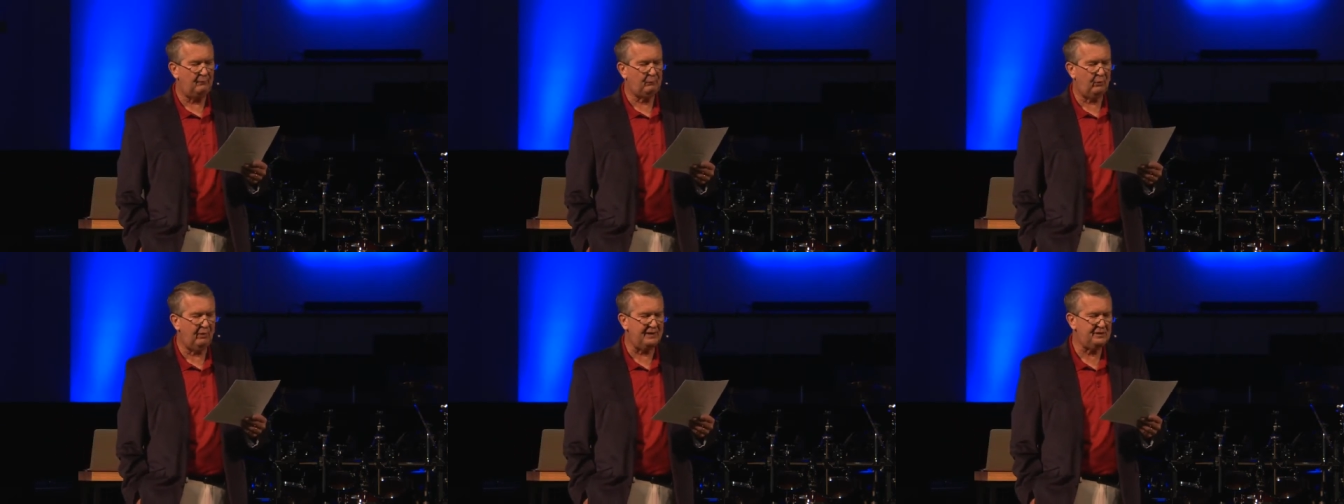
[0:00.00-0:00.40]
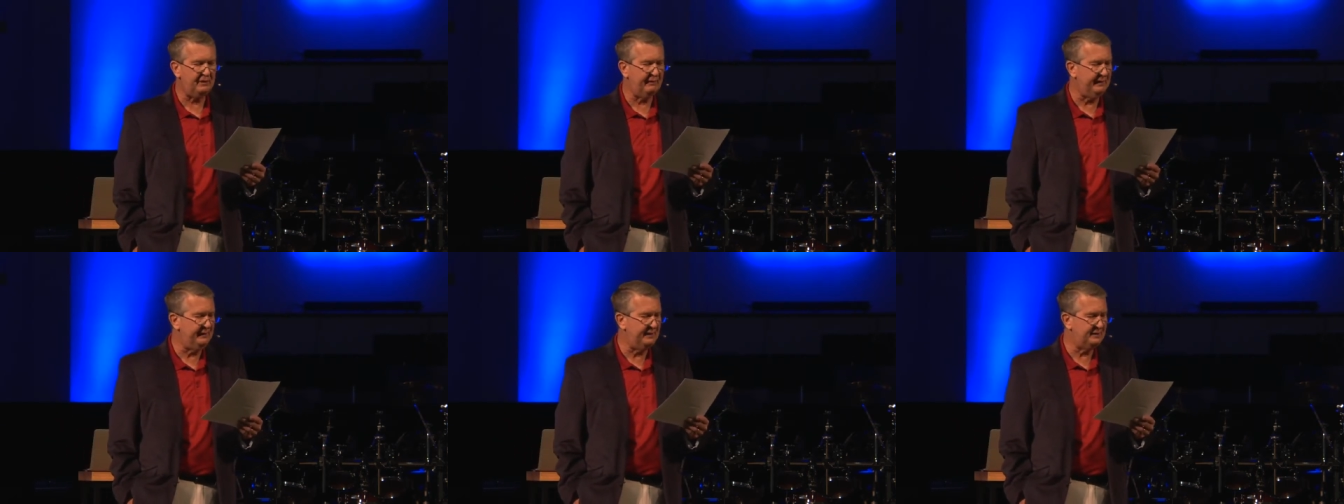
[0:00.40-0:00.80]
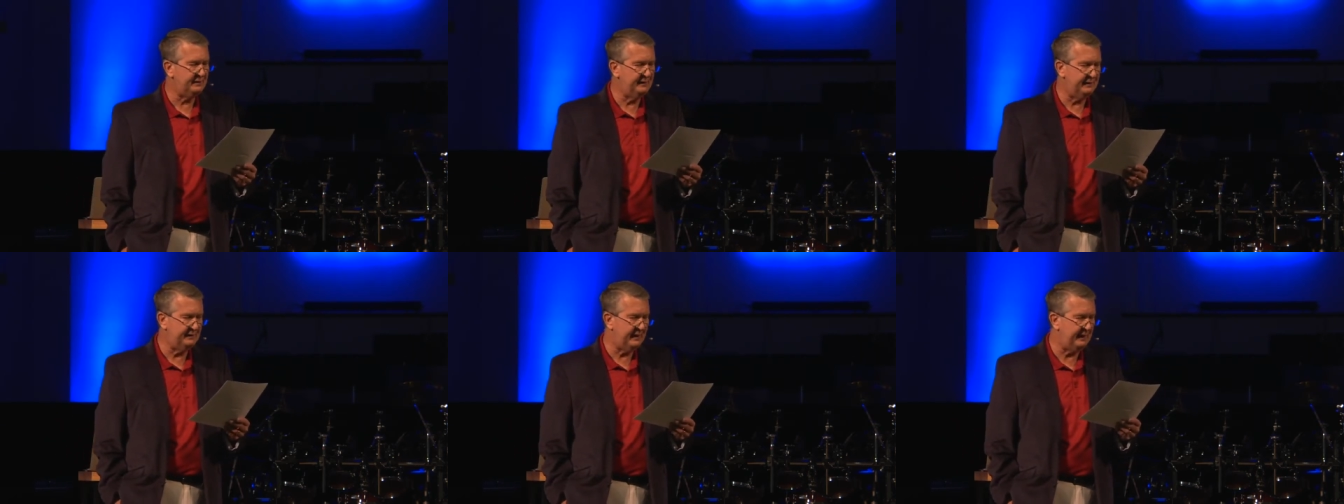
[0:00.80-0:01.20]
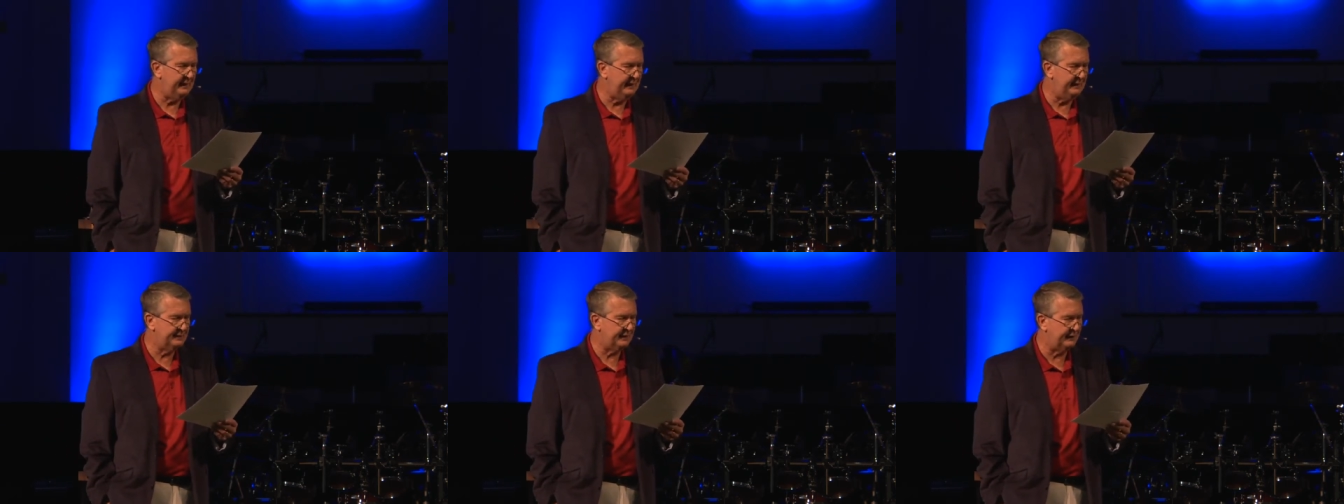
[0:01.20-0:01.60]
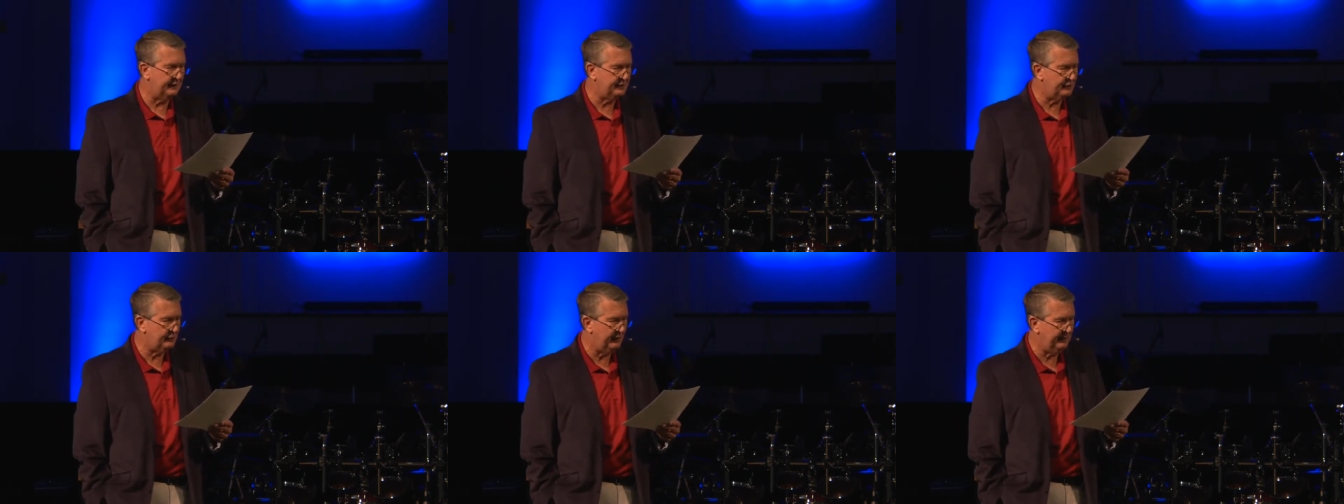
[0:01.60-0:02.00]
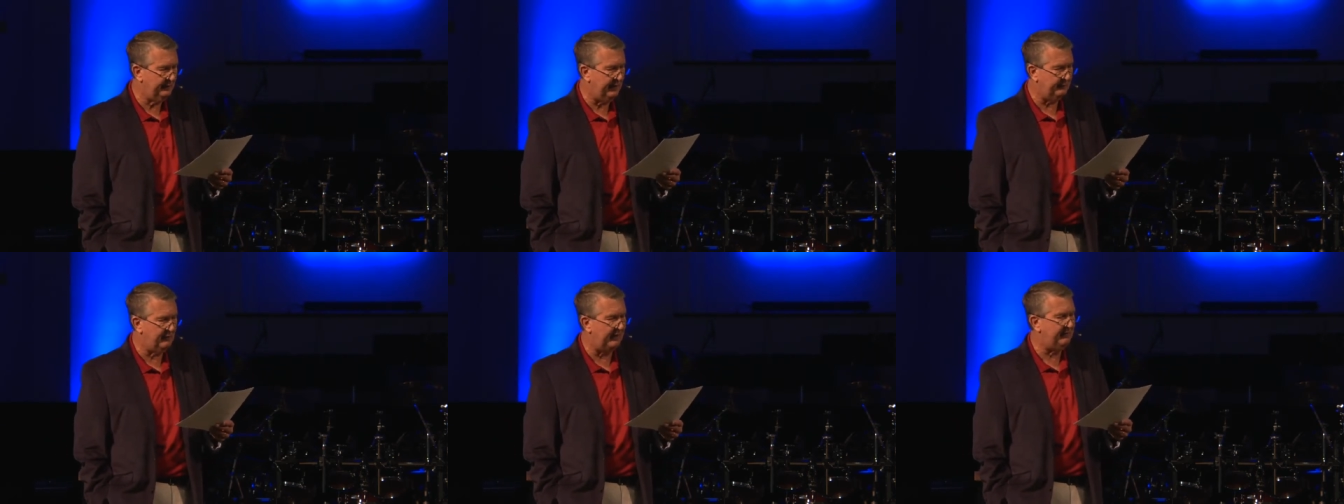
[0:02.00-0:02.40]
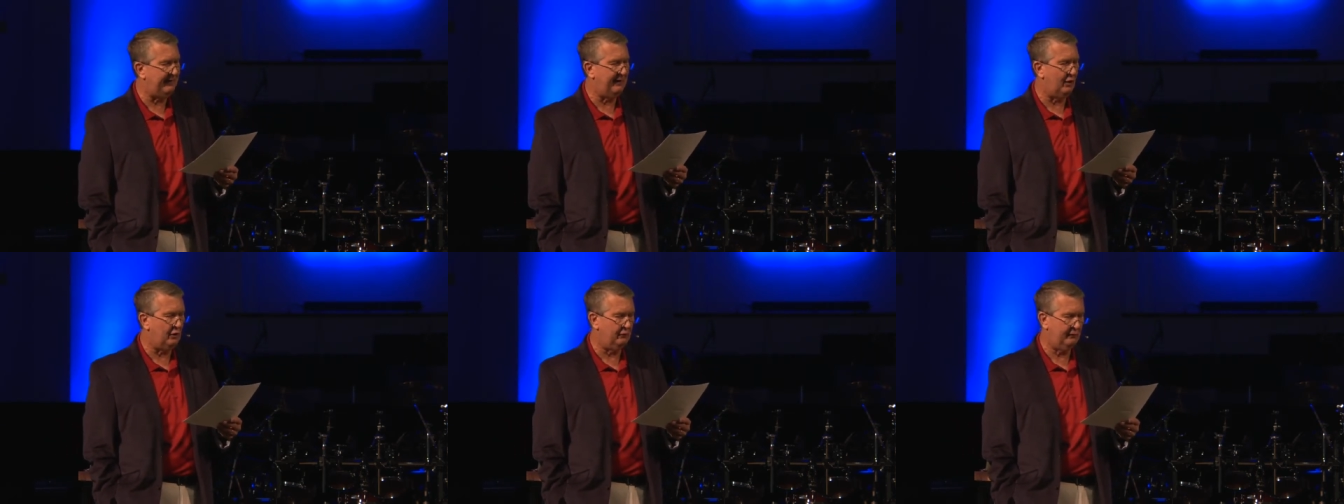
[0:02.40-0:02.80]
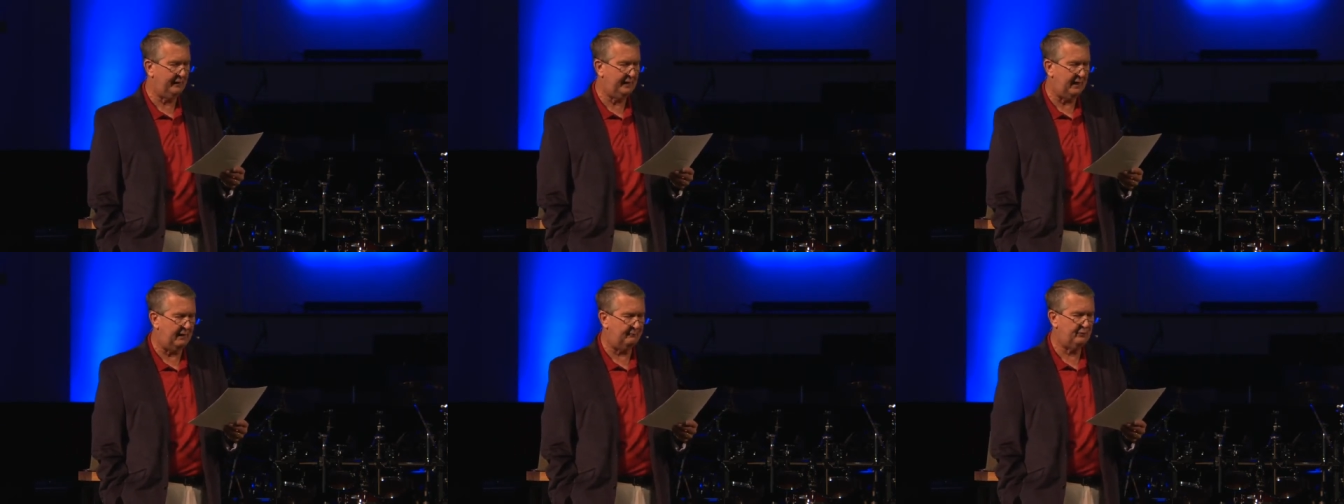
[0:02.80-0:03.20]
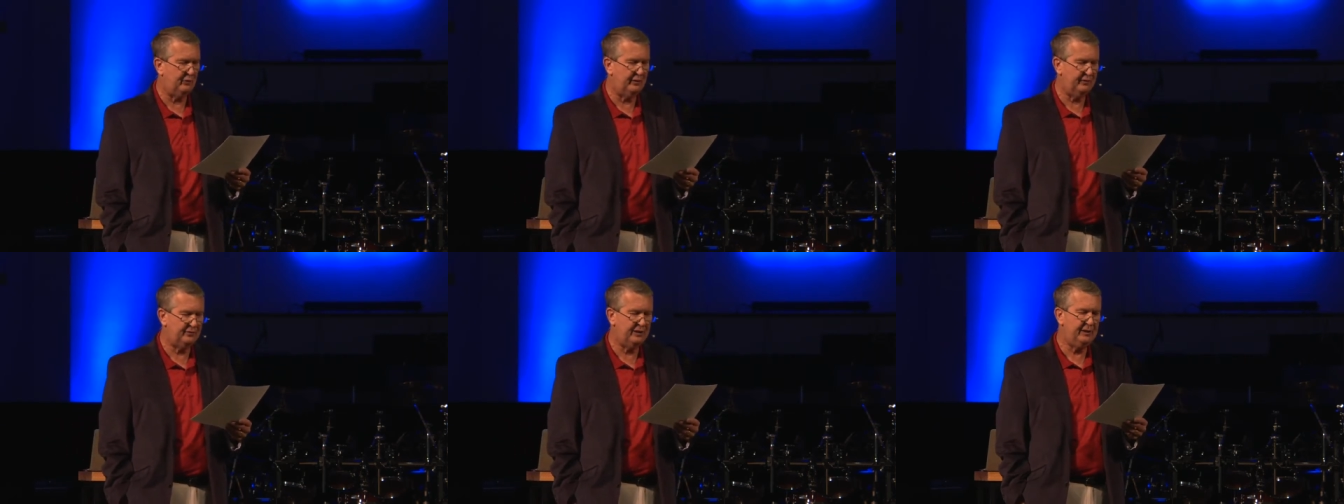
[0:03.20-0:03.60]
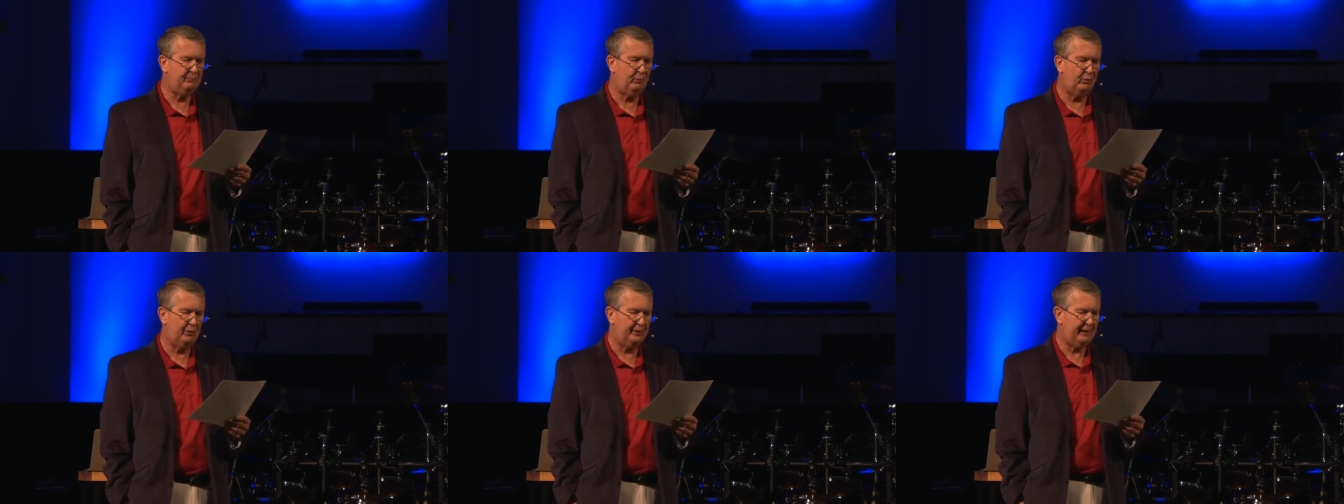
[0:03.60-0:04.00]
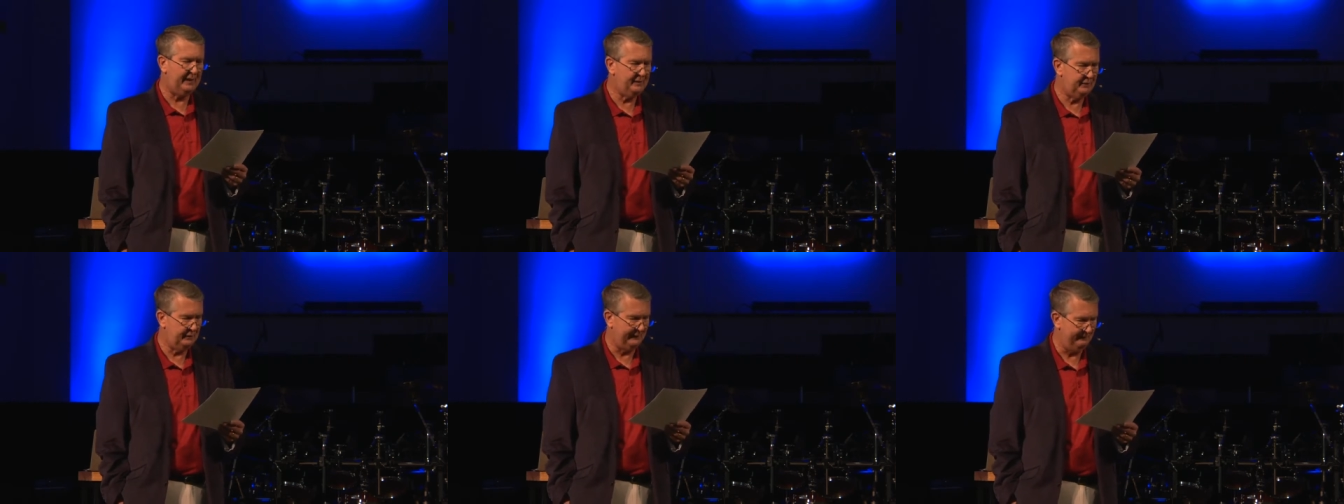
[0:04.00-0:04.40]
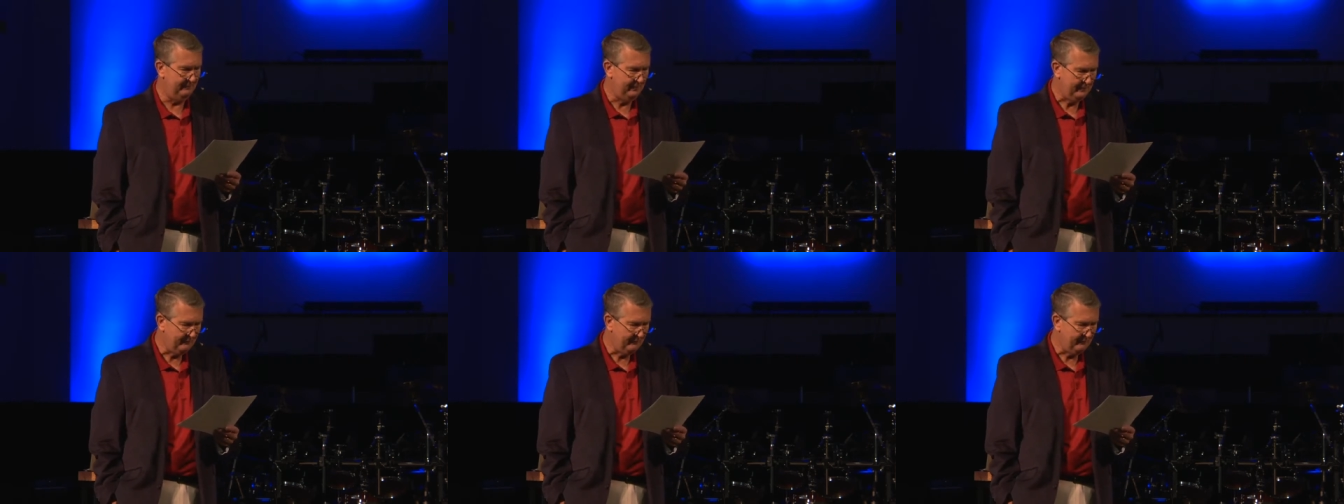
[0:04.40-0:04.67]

pressuring these detainees and assuring them that their only option is deportation.